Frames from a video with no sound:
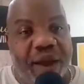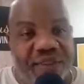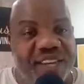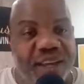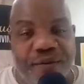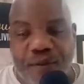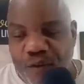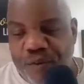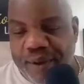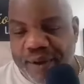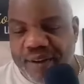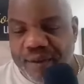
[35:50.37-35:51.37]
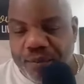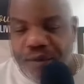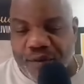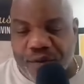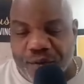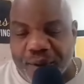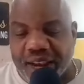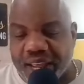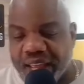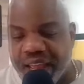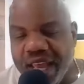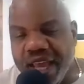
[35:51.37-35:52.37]
so they've never really been tested, so they don't really
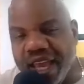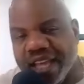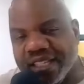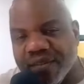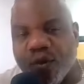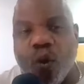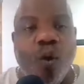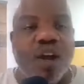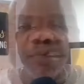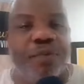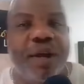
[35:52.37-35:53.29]
know, right?